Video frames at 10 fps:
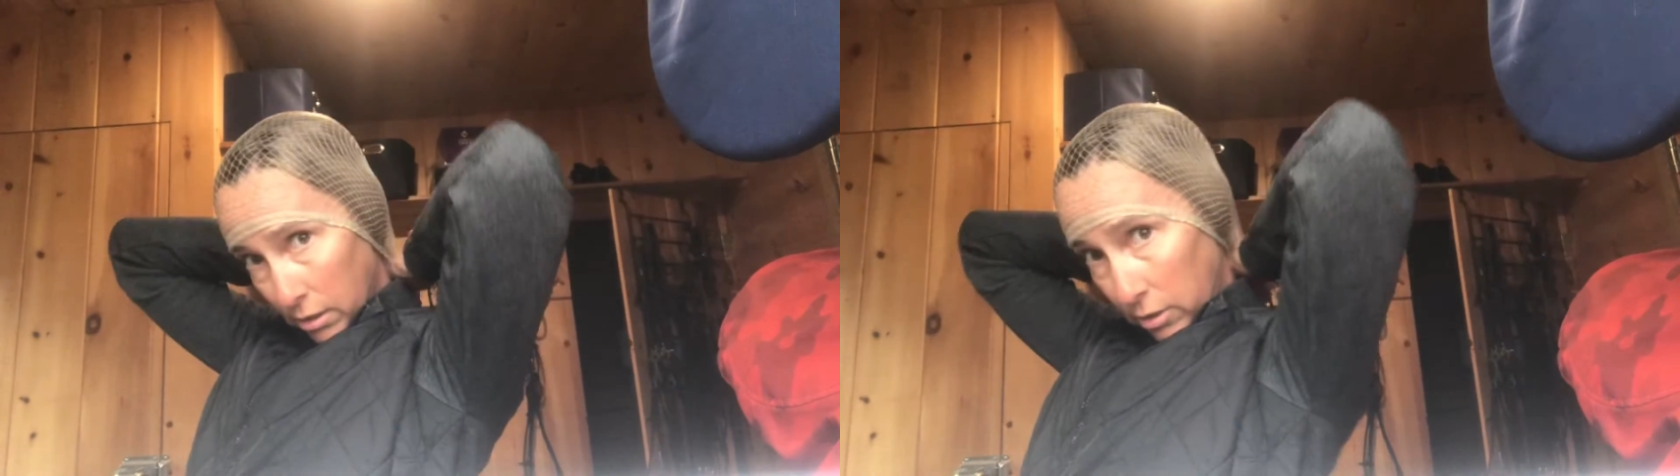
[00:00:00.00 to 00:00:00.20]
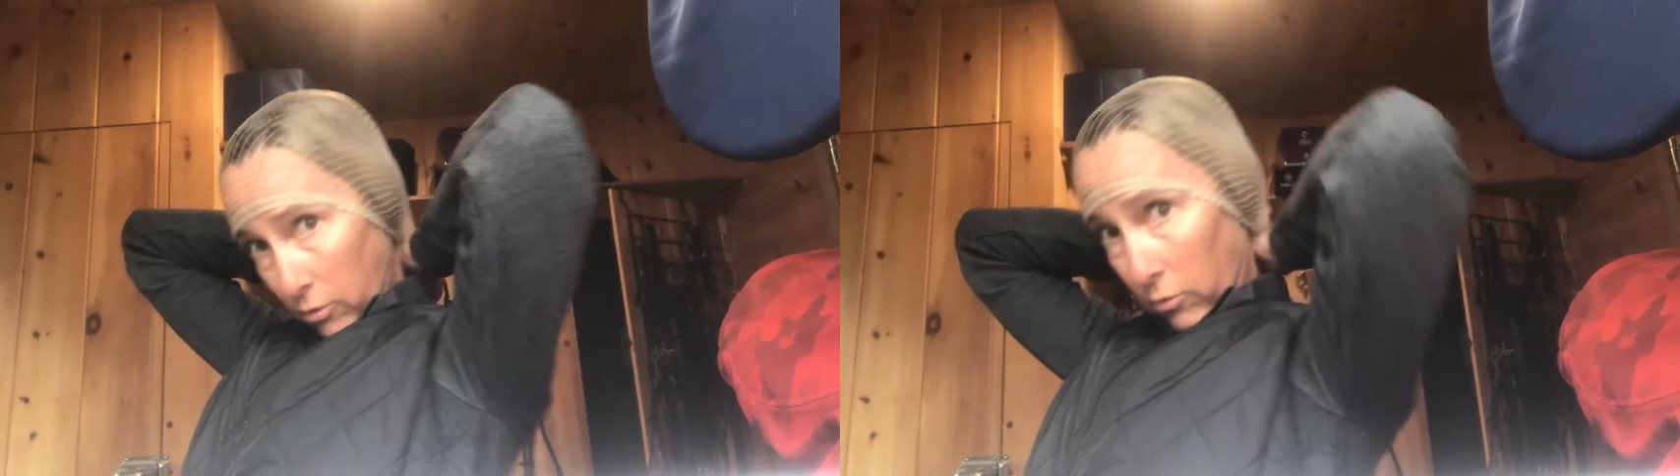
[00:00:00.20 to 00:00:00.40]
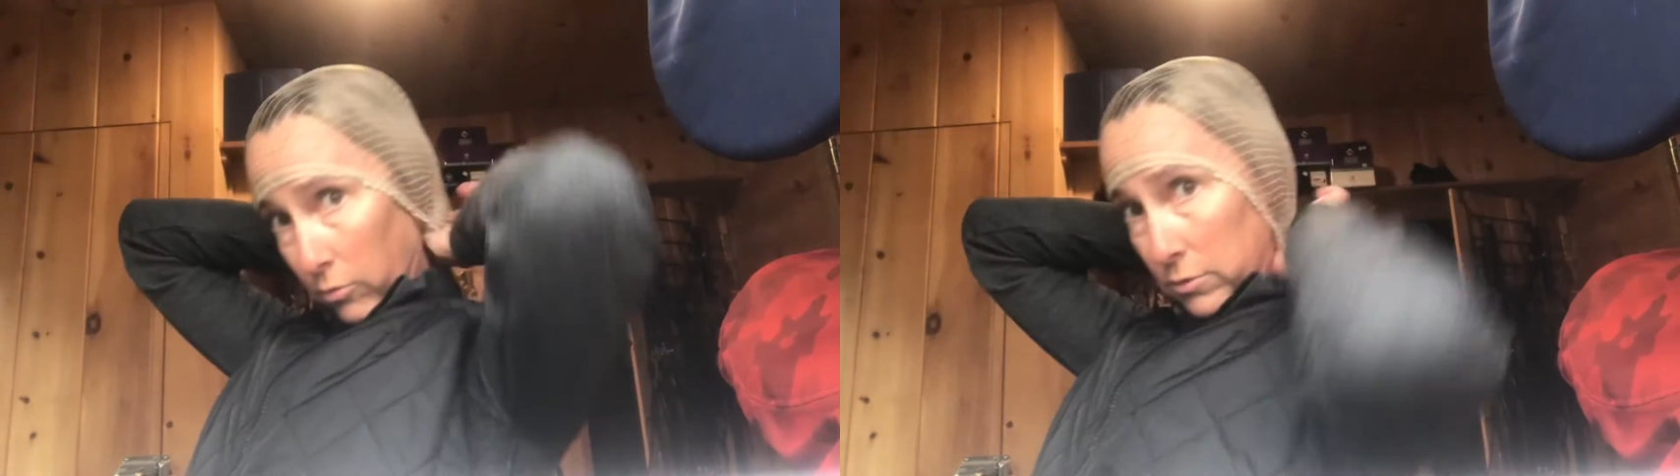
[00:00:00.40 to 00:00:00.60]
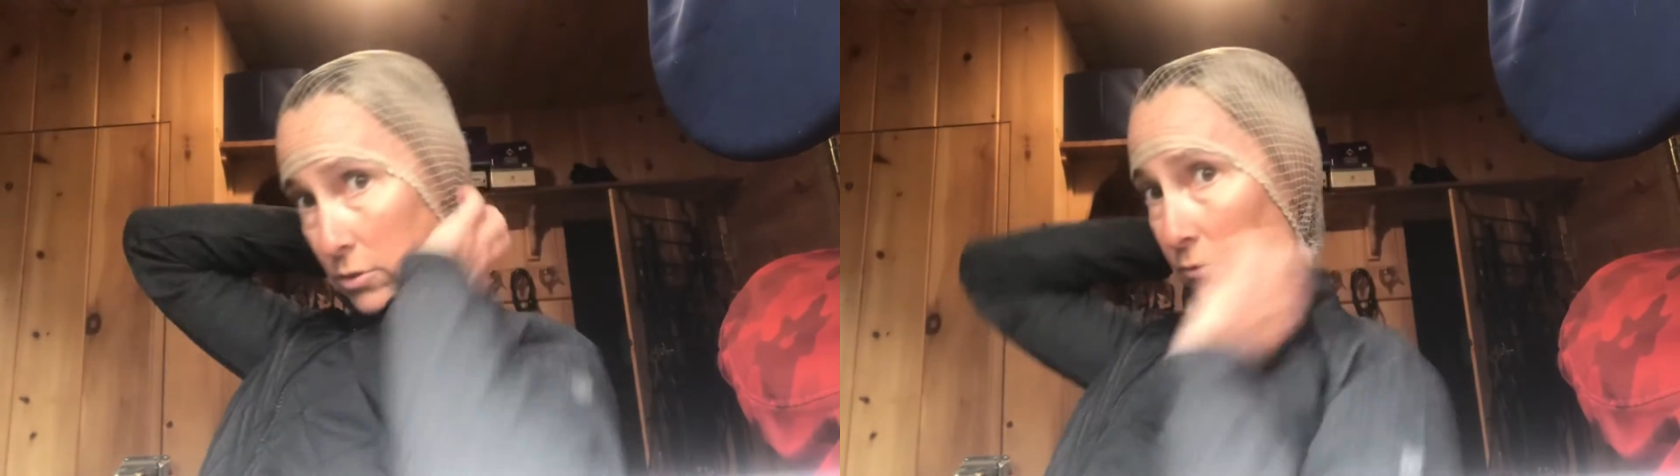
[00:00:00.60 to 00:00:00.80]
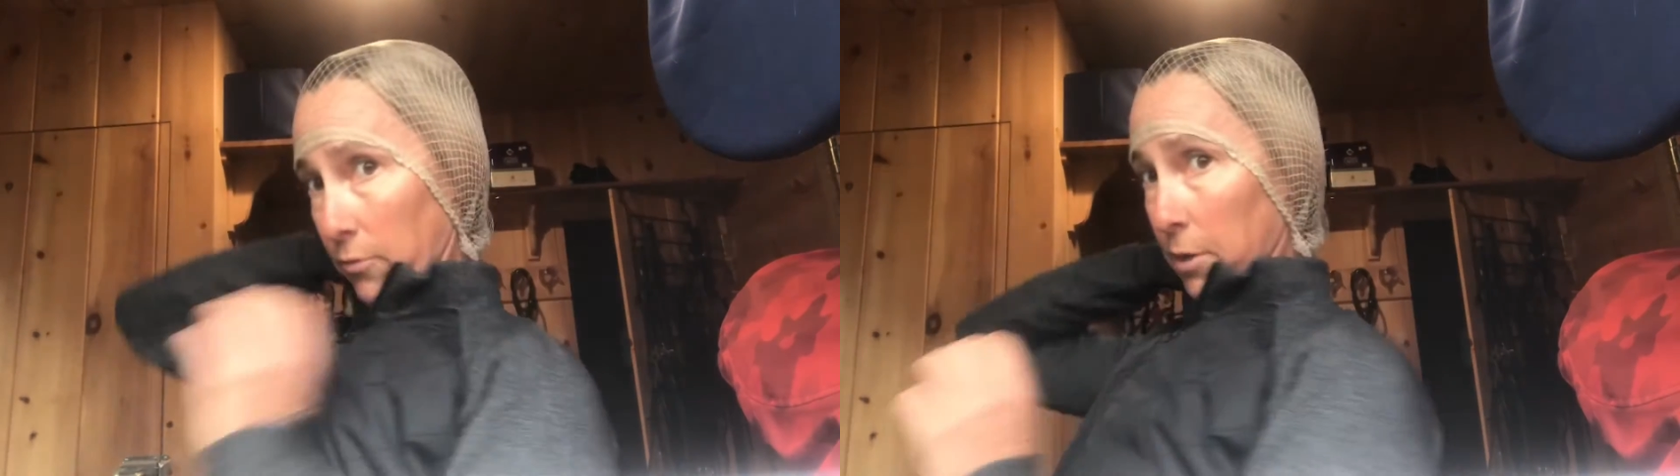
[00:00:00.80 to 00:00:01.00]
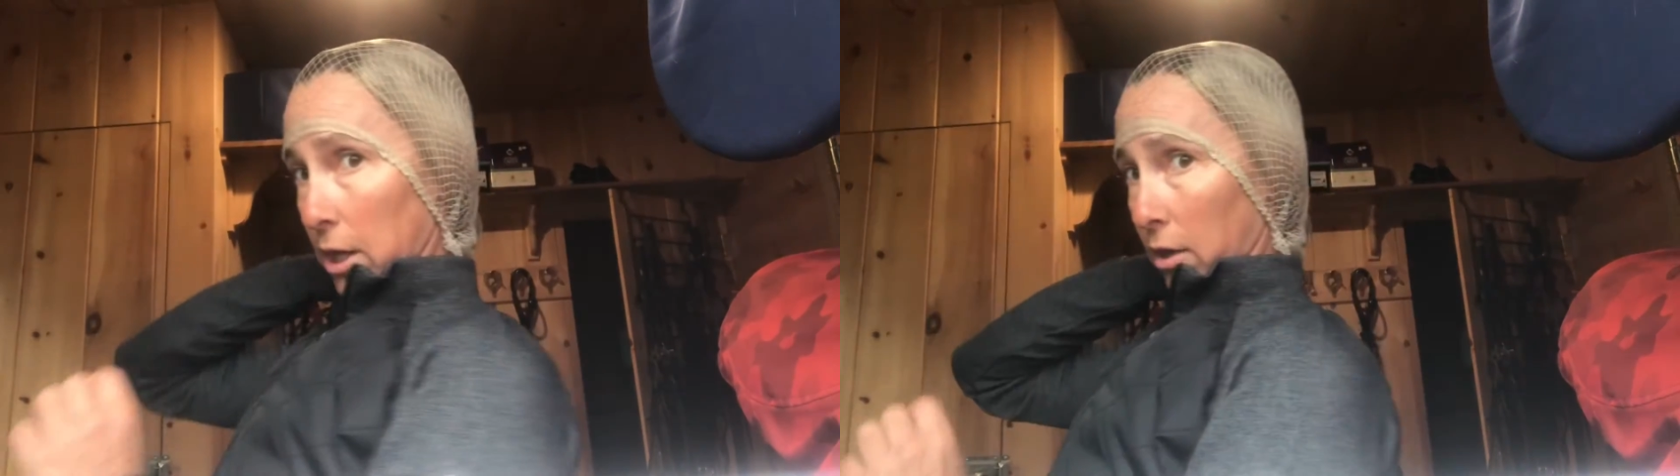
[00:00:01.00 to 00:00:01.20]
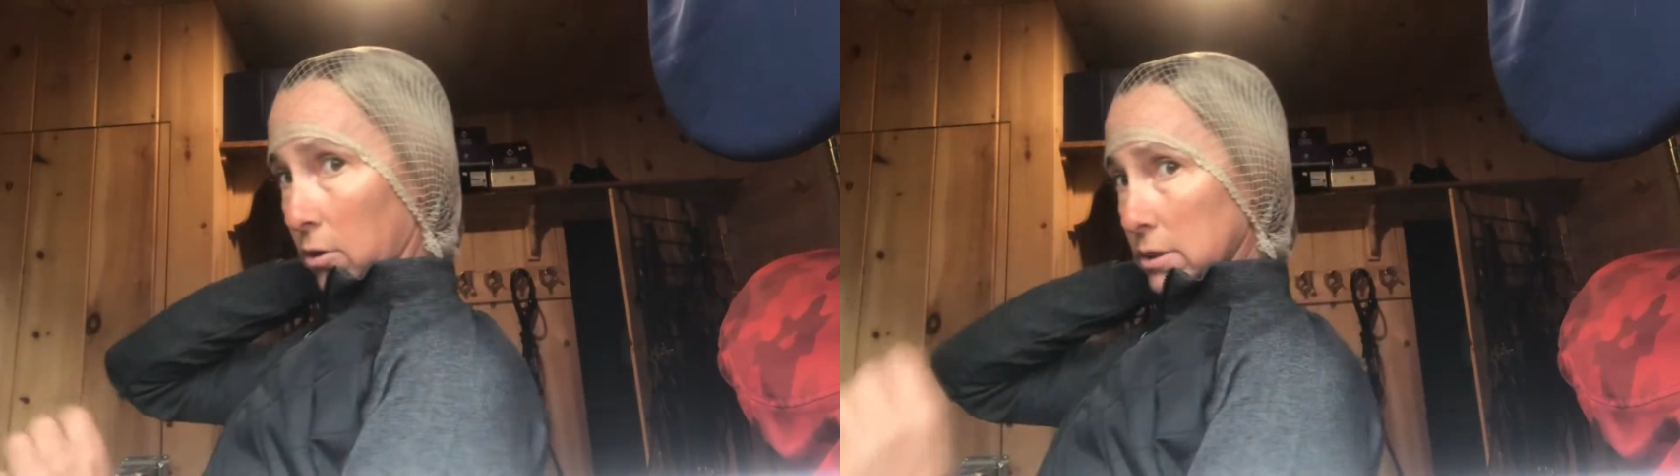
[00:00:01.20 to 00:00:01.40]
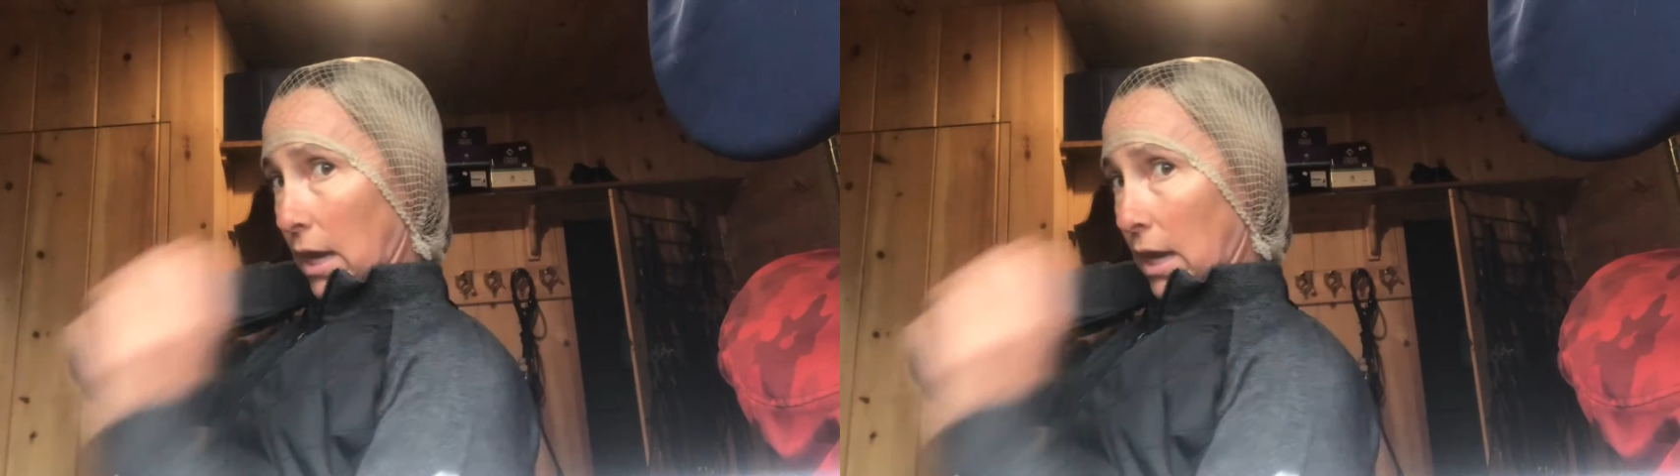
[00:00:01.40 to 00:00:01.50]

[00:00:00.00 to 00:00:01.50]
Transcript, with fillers: I go, so for me, I go